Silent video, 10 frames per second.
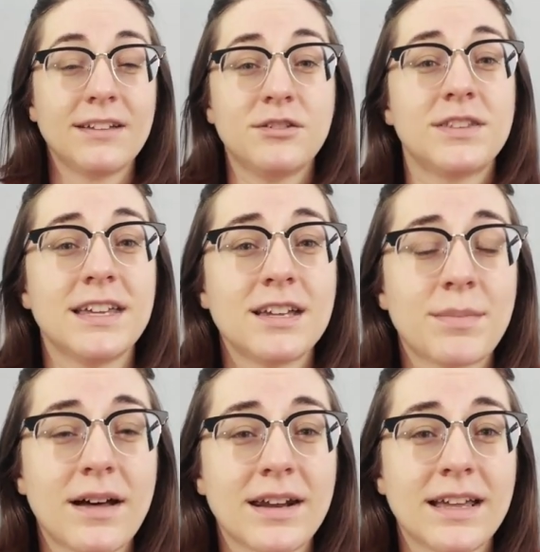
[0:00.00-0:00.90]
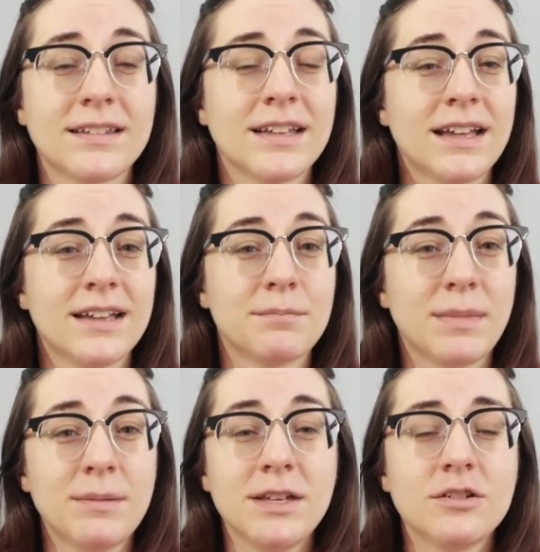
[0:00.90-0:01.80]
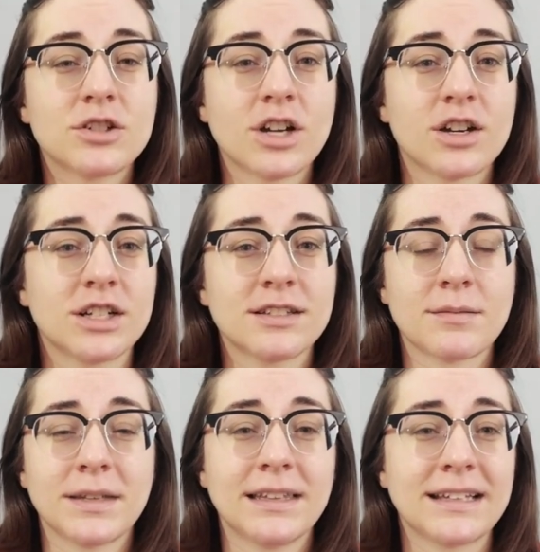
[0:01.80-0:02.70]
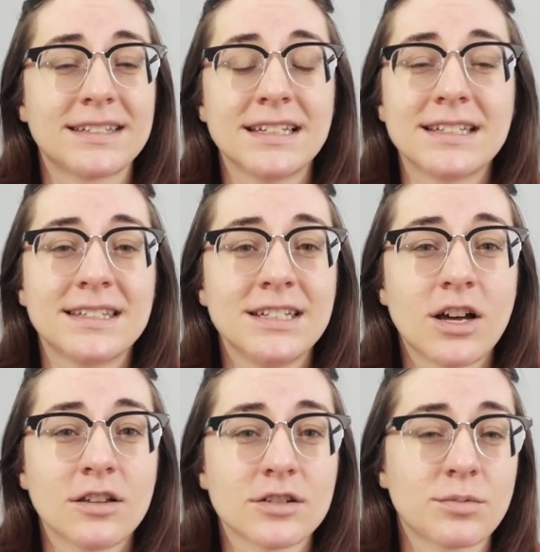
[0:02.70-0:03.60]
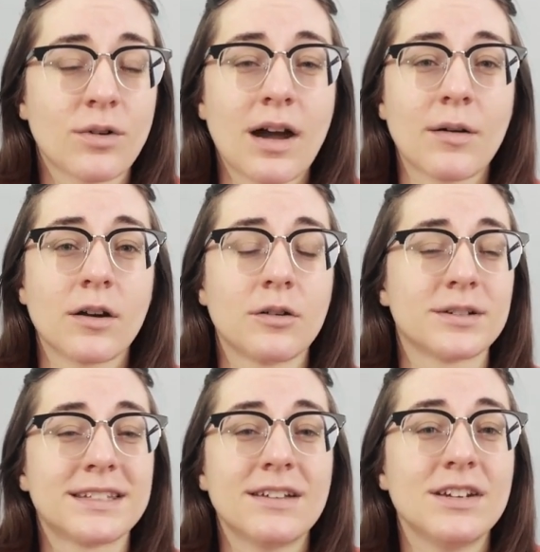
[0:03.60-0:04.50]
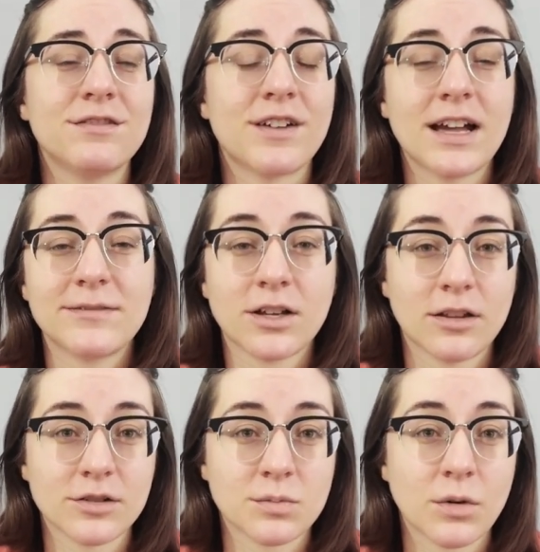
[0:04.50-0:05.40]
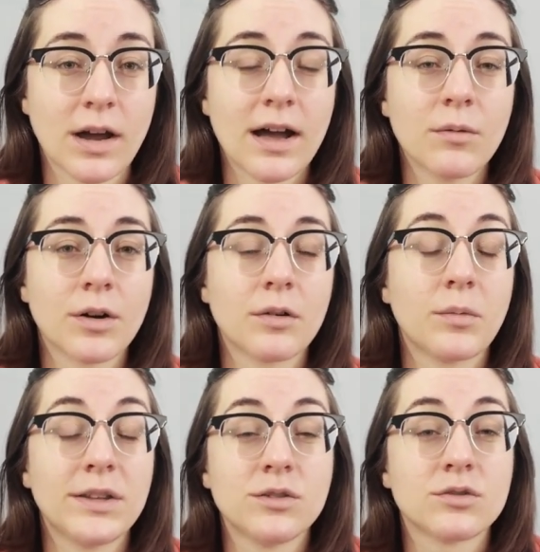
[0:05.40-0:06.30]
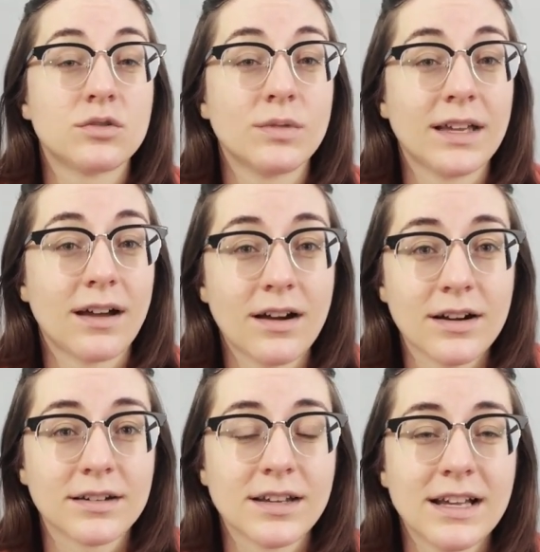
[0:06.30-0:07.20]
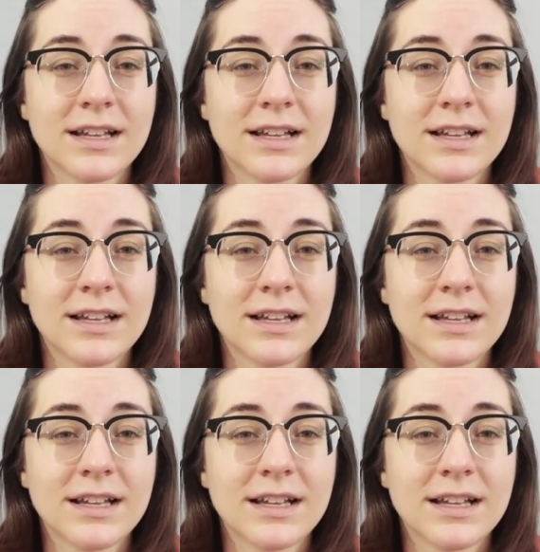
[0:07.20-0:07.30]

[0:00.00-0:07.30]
If you think about it, maybe you're charging something like sixty dollars per hour or seventy-five dollars per hour when you're doing art.